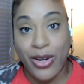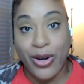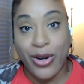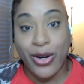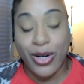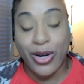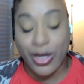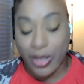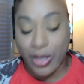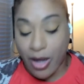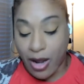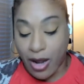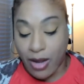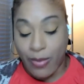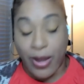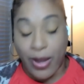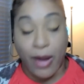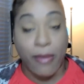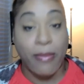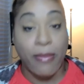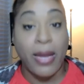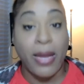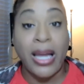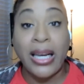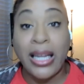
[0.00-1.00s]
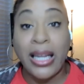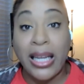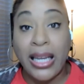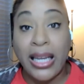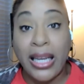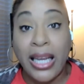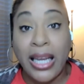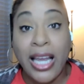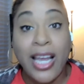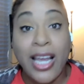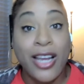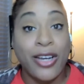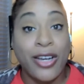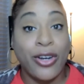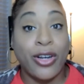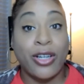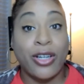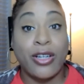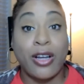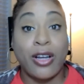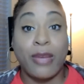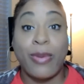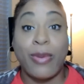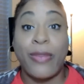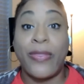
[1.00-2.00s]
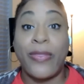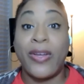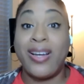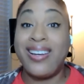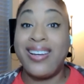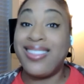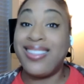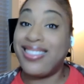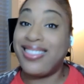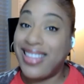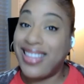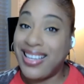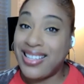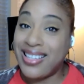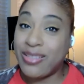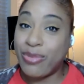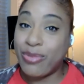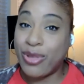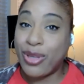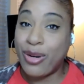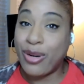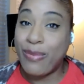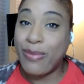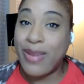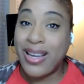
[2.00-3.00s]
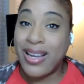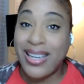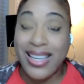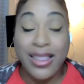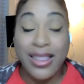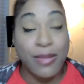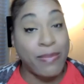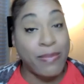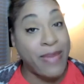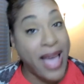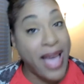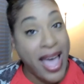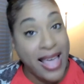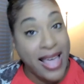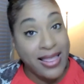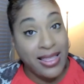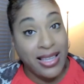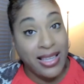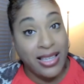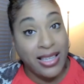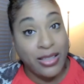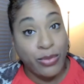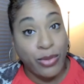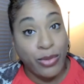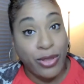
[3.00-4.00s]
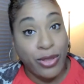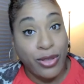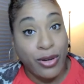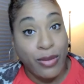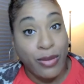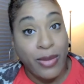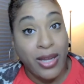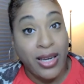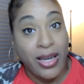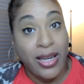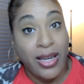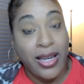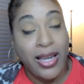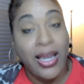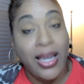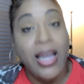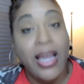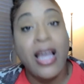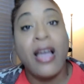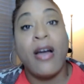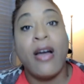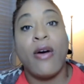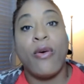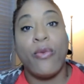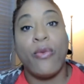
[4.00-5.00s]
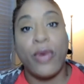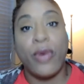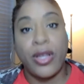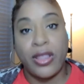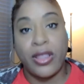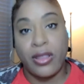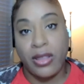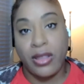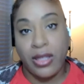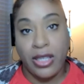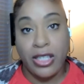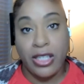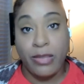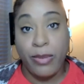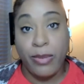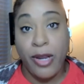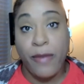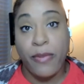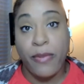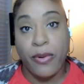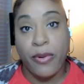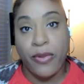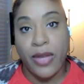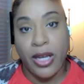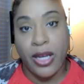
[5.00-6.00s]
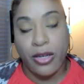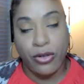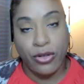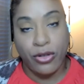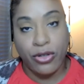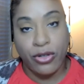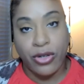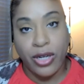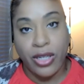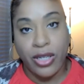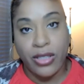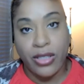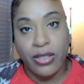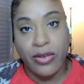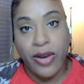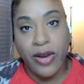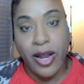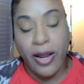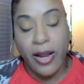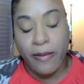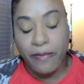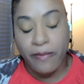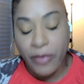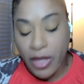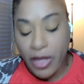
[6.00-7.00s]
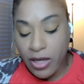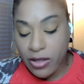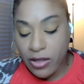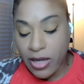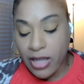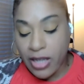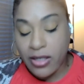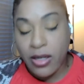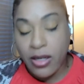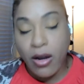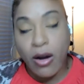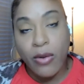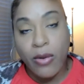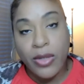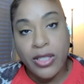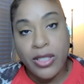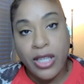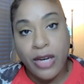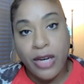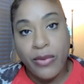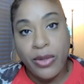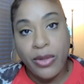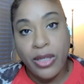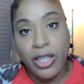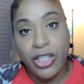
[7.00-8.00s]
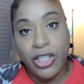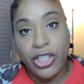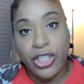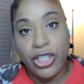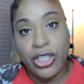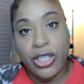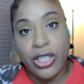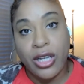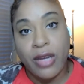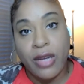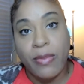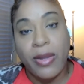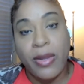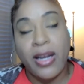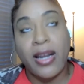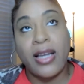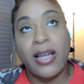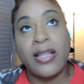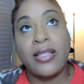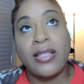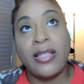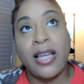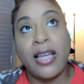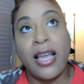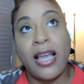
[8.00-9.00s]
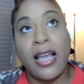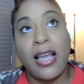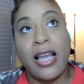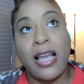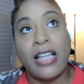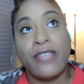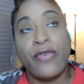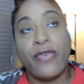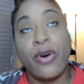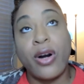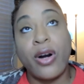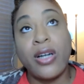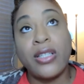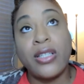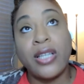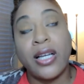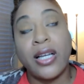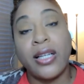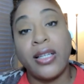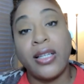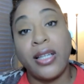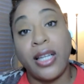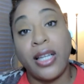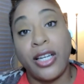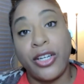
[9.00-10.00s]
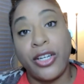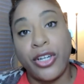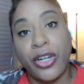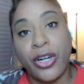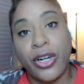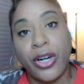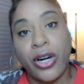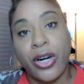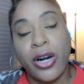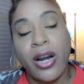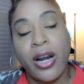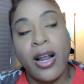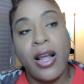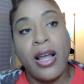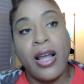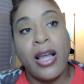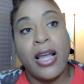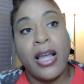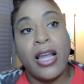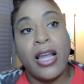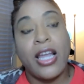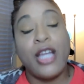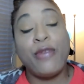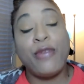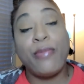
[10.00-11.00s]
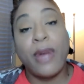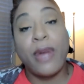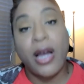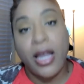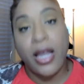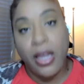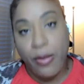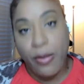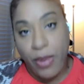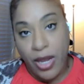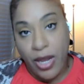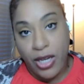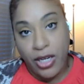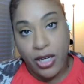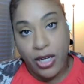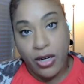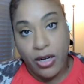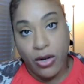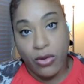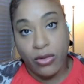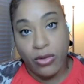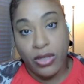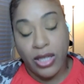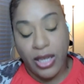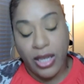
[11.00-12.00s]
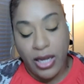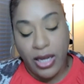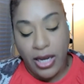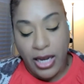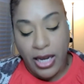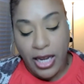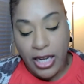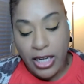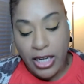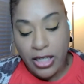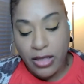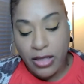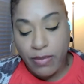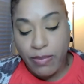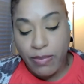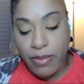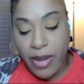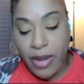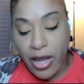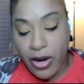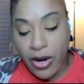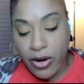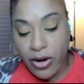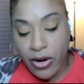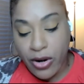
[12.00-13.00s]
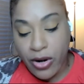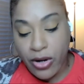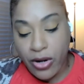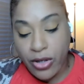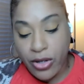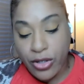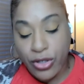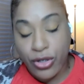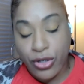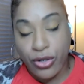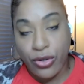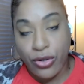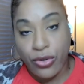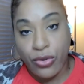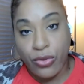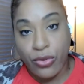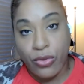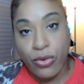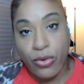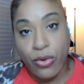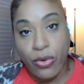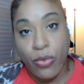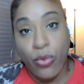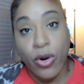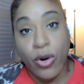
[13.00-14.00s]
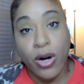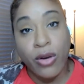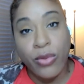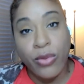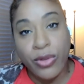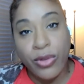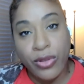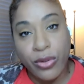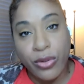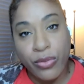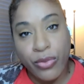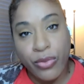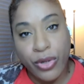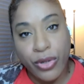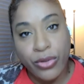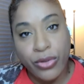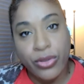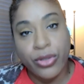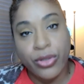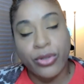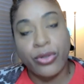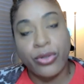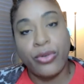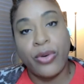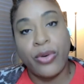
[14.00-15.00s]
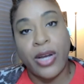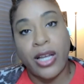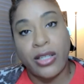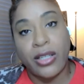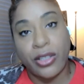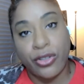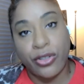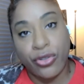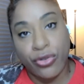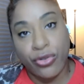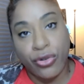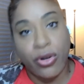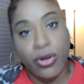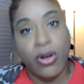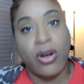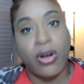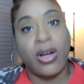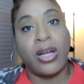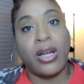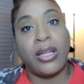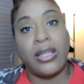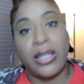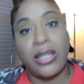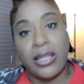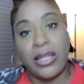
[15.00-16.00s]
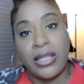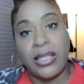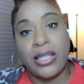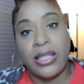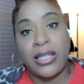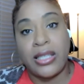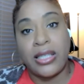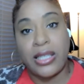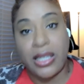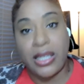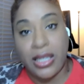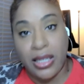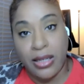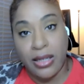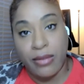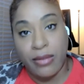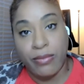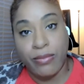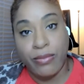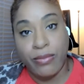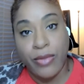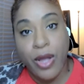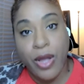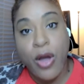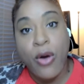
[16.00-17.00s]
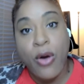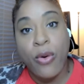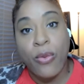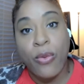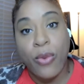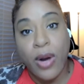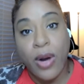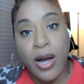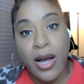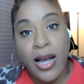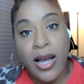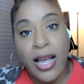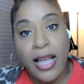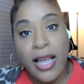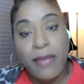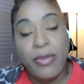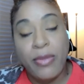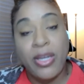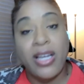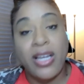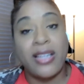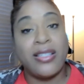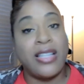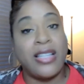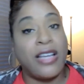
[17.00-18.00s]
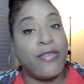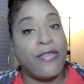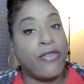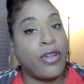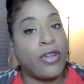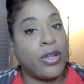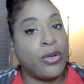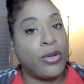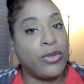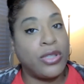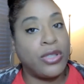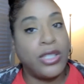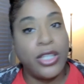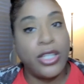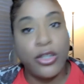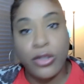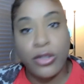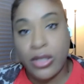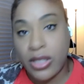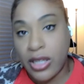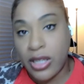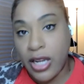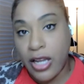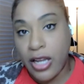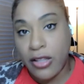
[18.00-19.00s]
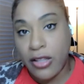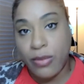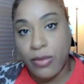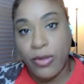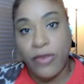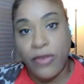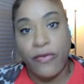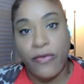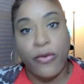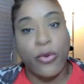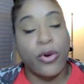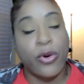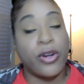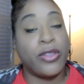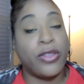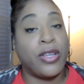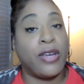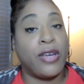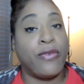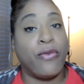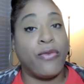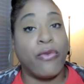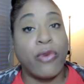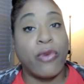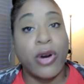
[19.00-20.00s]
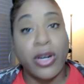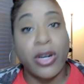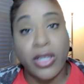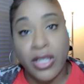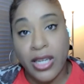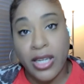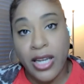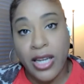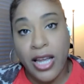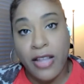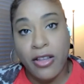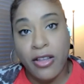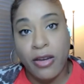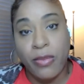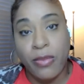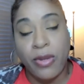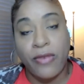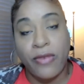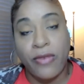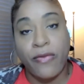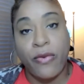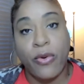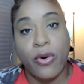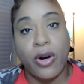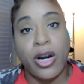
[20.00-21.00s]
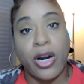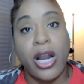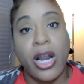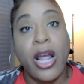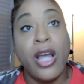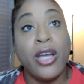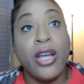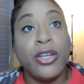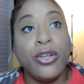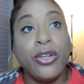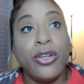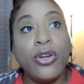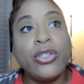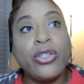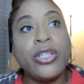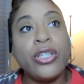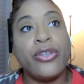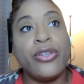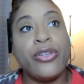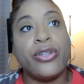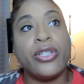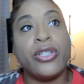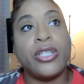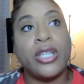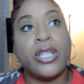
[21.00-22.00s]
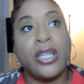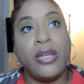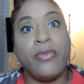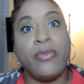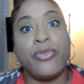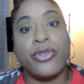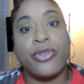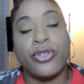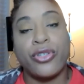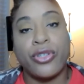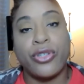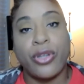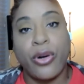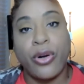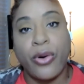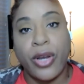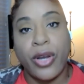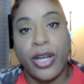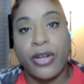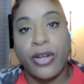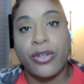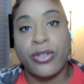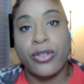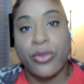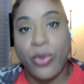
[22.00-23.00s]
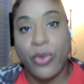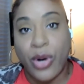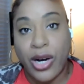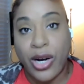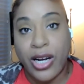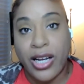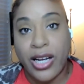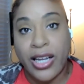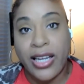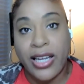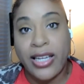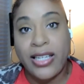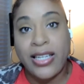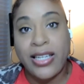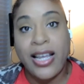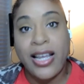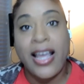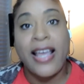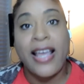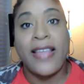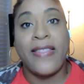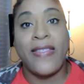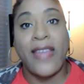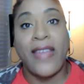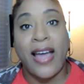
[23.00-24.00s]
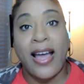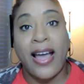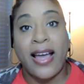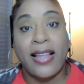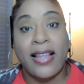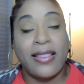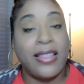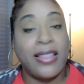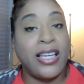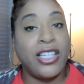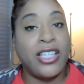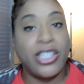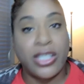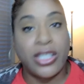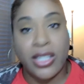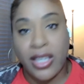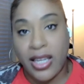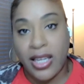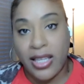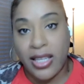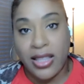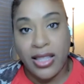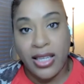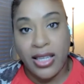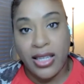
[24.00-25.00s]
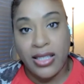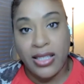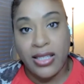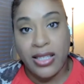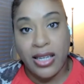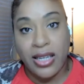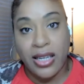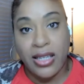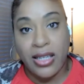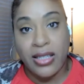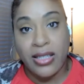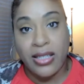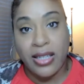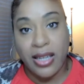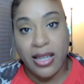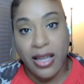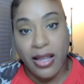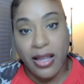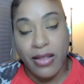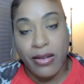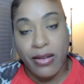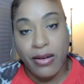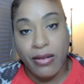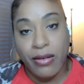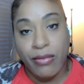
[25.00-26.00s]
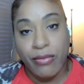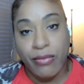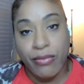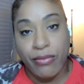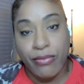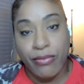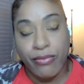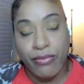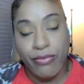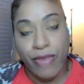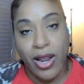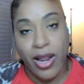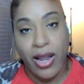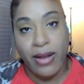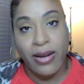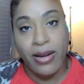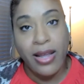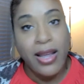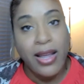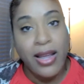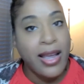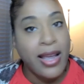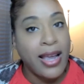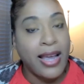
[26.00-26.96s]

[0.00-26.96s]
You're going to talk about money. You're going to talk about the good things with your money, the bad things with your money, with these people that you trust, right? So I say, always say relationship. And I say, as far as a lender, in my opinion only, it is better to work with a realtor who has a strong lending team. Why? Because they've closed deals together before, they've worked together before. Usually their teams are so intertwined that they just get things done together, right?